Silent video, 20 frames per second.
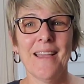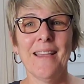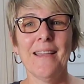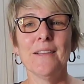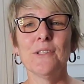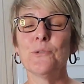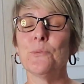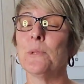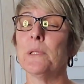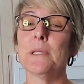
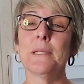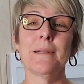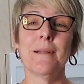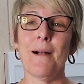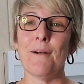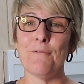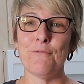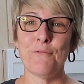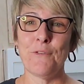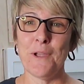It's really
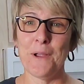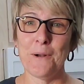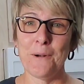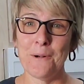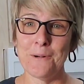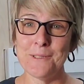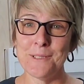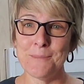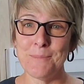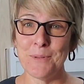not
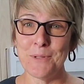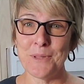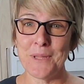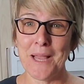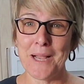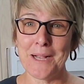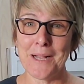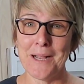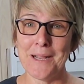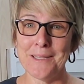fair to put
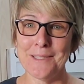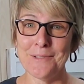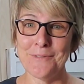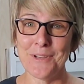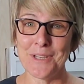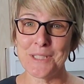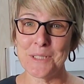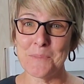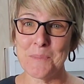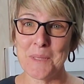that kind of
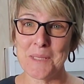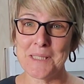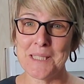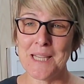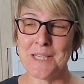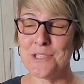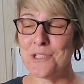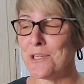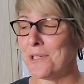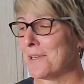
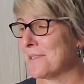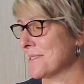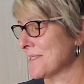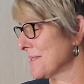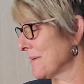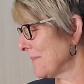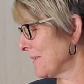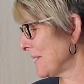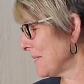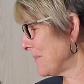expectation on
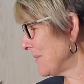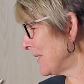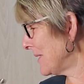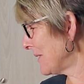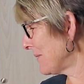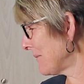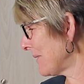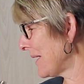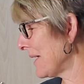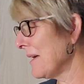somebody. But
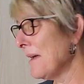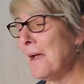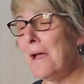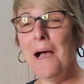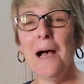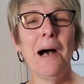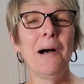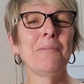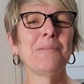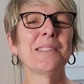anyway,
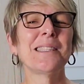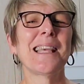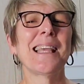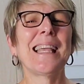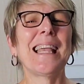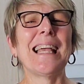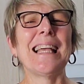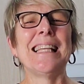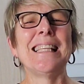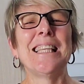I was like,
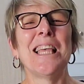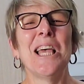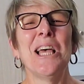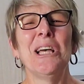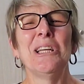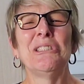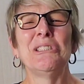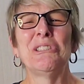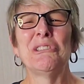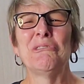it's
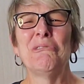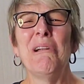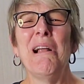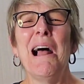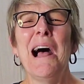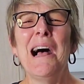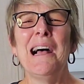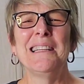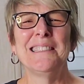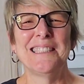a
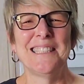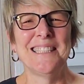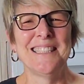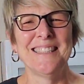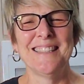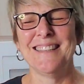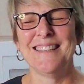dress.